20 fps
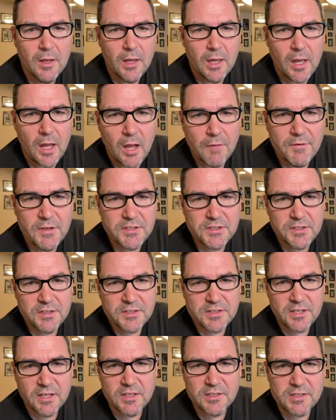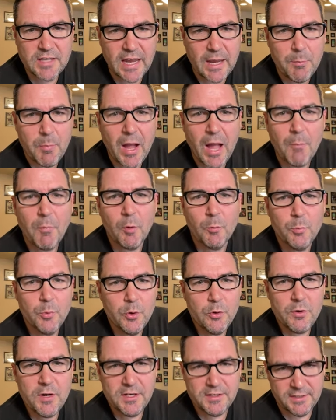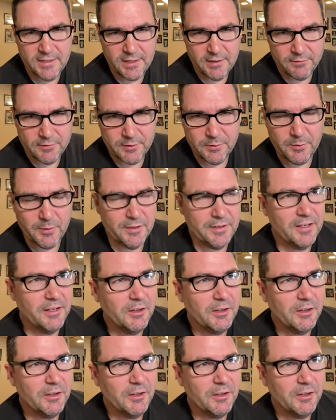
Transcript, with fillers: Vincent says, a Baba Booey to everyone.